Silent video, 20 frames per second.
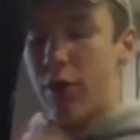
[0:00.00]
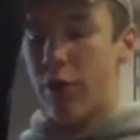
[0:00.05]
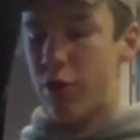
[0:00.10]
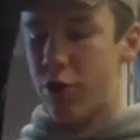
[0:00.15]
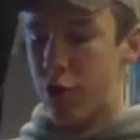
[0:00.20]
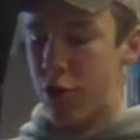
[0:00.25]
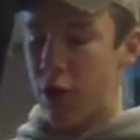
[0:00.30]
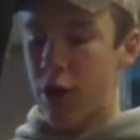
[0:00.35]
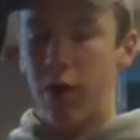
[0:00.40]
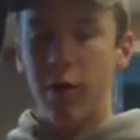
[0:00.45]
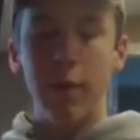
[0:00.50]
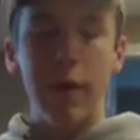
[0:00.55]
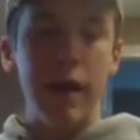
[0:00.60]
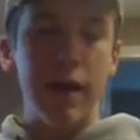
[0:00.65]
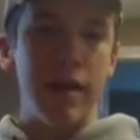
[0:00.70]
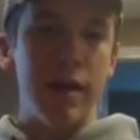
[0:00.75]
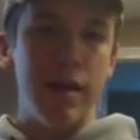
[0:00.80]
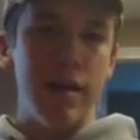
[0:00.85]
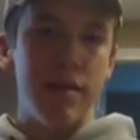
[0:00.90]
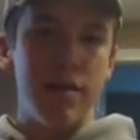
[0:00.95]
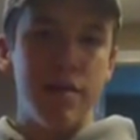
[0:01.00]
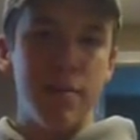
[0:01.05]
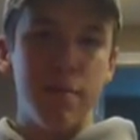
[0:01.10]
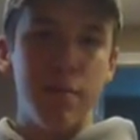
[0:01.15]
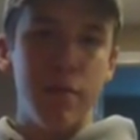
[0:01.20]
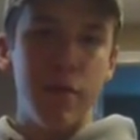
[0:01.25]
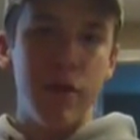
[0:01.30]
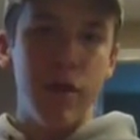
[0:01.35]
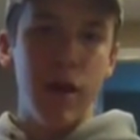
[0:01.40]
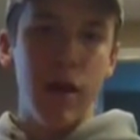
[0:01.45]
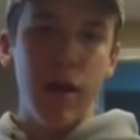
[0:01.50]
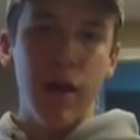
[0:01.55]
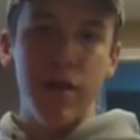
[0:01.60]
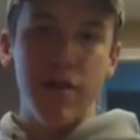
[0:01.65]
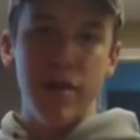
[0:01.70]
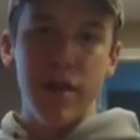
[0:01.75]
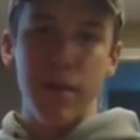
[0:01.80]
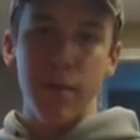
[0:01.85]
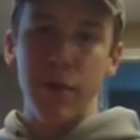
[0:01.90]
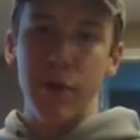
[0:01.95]
trigger mechanism, the
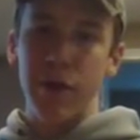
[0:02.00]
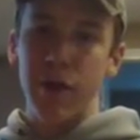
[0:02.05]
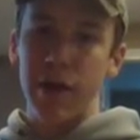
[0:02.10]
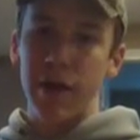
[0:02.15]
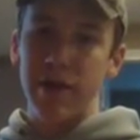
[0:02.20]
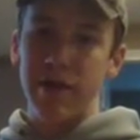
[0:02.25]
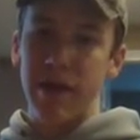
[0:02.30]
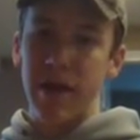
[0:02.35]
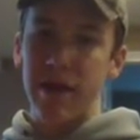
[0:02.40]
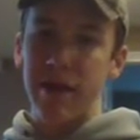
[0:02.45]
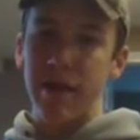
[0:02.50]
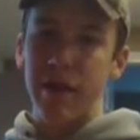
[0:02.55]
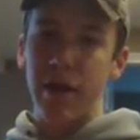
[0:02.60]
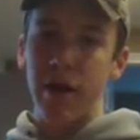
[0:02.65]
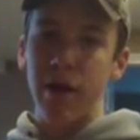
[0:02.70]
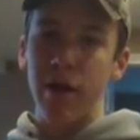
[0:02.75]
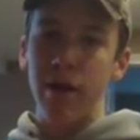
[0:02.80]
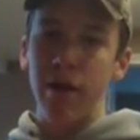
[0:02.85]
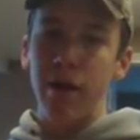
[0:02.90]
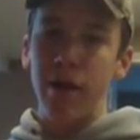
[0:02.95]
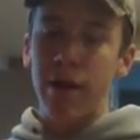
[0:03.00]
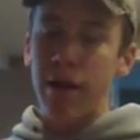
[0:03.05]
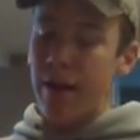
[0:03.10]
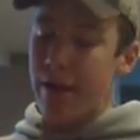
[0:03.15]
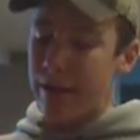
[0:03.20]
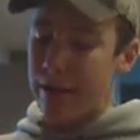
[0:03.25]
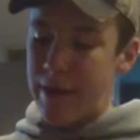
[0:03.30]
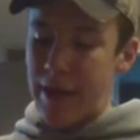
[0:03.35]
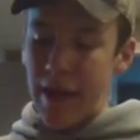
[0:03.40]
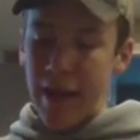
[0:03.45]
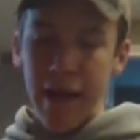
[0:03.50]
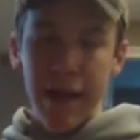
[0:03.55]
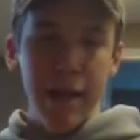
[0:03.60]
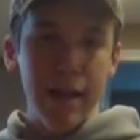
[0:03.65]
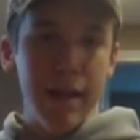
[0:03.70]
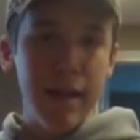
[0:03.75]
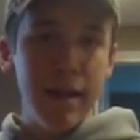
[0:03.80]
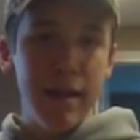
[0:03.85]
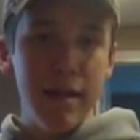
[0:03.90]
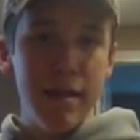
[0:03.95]
assembler inside there.
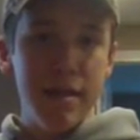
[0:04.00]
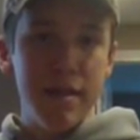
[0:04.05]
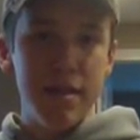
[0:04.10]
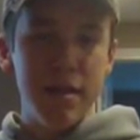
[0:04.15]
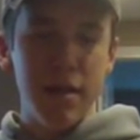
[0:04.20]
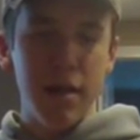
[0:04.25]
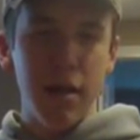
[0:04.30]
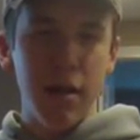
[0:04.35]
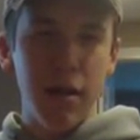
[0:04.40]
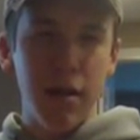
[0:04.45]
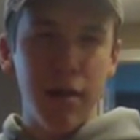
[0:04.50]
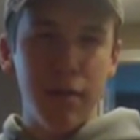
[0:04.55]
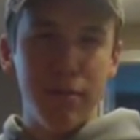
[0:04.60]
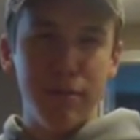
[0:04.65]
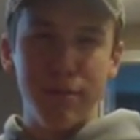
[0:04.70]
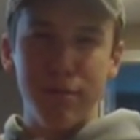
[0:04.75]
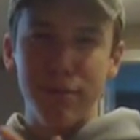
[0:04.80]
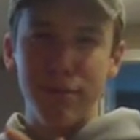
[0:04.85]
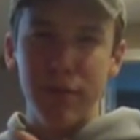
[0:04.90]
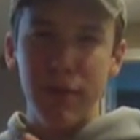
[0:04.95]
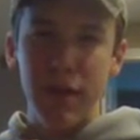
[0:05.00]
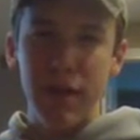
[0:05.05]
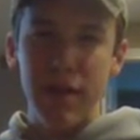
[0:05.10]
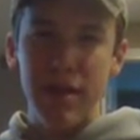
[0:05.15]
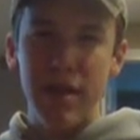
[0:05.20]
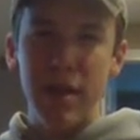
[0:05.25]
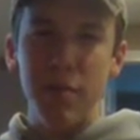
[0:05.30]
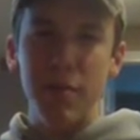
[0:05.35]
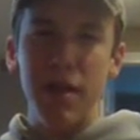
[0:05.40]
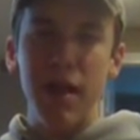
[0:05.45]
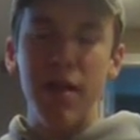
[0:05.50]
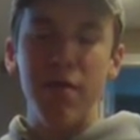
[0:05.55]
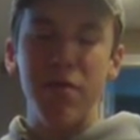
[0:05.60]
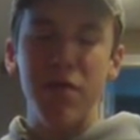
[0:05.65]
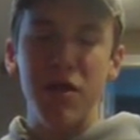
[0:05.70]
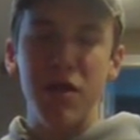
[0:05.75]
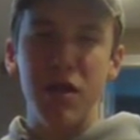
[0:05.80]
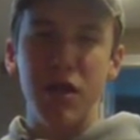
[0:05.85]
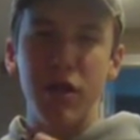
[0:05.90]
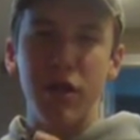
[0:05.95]
That is, it seems to have
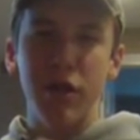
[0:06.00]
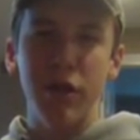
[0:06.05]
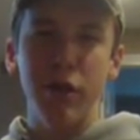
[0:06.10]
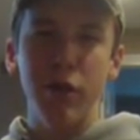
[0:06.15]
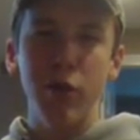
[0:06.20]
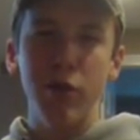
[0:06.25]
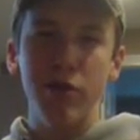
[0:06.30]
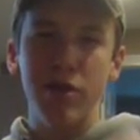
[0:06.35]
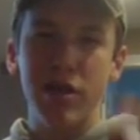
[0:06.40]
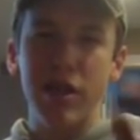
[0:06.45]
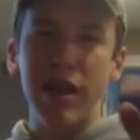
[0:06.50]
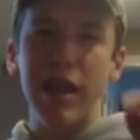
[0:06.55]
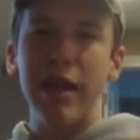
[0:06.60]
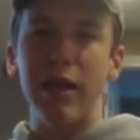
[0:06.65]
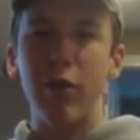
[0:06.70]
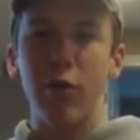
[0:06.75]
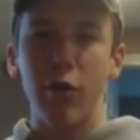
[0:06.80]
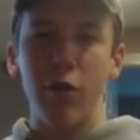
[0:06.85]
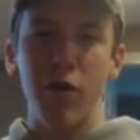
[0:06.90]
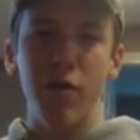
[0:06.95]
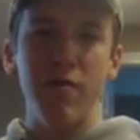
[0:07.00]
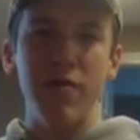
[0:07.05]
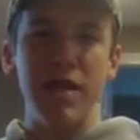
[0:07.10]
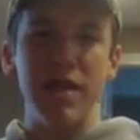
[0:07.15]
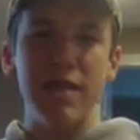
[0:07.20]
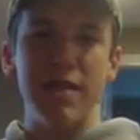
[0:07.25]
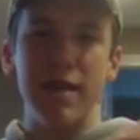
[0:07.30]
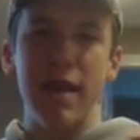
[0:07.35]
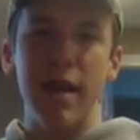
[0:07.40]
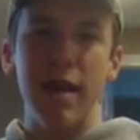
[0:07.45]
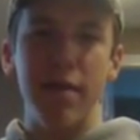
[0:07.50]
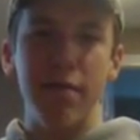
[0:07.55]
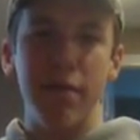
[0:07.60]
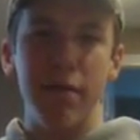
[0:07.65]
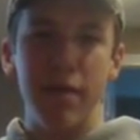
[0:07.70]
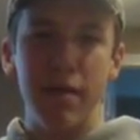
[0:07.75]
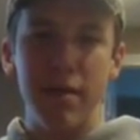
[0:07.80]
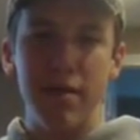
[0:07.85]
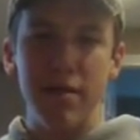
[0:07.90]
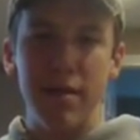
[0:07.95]
just little slight grooves inside of
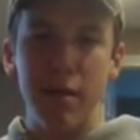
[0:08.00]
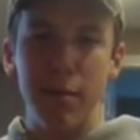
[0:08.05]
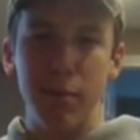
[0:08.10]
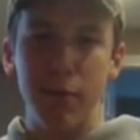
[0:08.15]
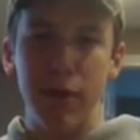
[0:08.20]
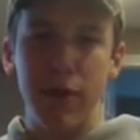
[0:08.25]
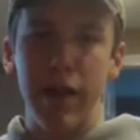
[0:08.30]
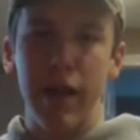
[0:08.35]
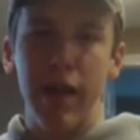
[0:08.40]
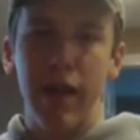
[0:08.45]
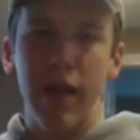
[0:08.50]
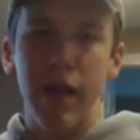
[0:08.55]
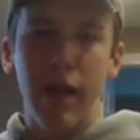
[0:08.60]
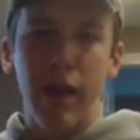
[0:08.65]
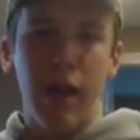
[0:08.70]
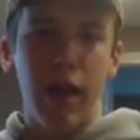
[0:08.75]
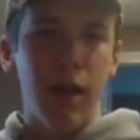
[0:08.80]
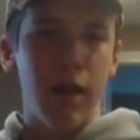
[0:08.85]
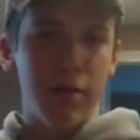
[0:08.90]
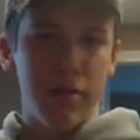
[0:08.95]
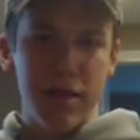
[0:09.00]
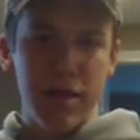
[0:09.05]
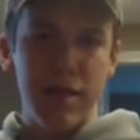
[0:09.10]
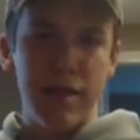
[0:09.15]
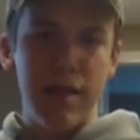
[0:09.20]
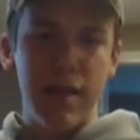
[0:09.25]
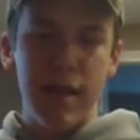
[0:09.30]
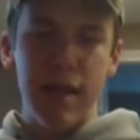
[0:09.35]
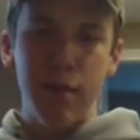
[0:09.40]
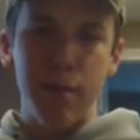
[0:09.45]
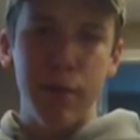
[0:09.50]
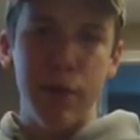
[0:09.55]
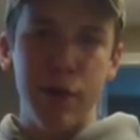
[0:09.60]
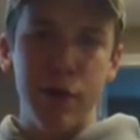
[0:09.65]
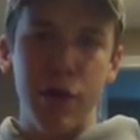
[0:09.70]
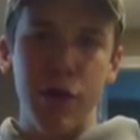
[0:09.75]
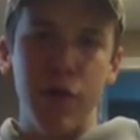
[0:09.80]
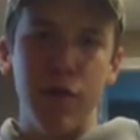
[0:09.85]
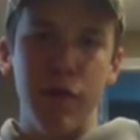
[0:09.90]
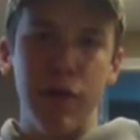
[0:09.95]
the assembly. I'll take a
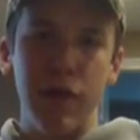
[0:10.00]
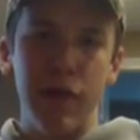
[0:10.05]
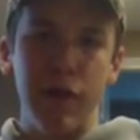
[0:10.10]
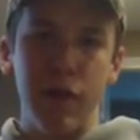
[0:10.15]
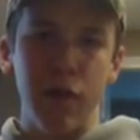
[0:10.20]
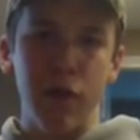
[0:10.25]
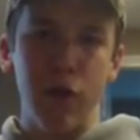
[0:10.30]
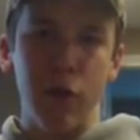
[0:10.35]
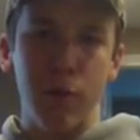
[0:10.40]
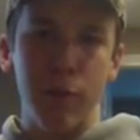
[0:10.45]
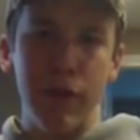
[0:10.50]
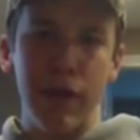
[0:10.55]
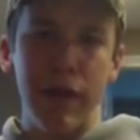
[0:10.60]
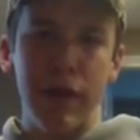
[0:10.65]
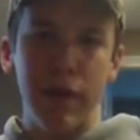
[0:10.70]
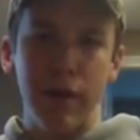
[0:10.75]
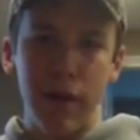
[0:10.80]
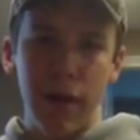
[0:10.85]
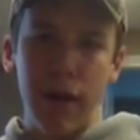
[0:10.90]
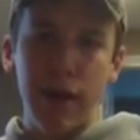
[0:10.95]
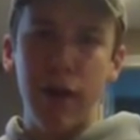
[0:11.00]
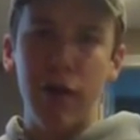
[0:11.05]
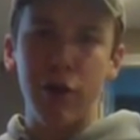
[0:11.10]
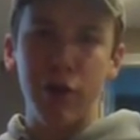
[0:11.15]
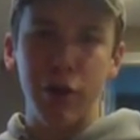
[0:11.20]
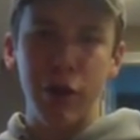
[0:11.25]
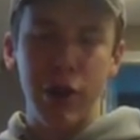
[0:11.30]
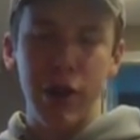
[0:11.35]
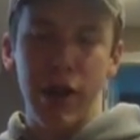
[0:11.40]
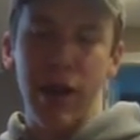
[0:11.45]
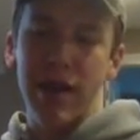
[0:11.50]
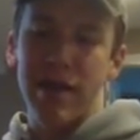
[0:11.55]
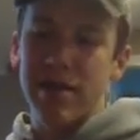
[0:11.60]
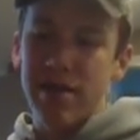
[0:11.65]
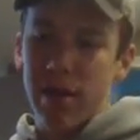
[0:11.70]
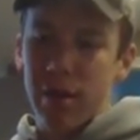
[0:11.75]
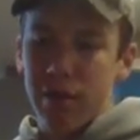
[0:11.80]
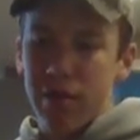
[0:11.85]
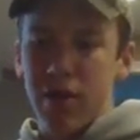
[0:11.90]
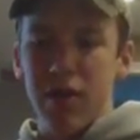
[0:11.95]
picture of it in a little bit and I'll show you guys.
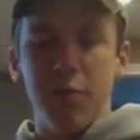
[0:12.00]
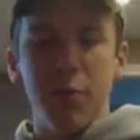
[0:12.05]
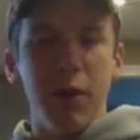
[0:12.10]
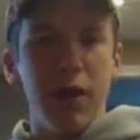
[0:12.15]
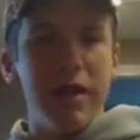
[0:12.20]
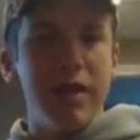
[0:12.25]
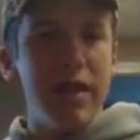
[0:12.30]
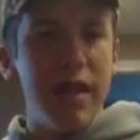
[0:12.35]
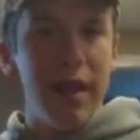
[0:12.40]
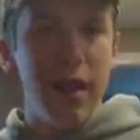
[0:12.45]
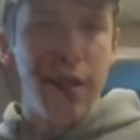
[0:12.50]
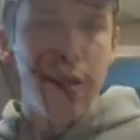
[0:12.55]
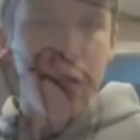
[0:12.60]
I'll just put it at the end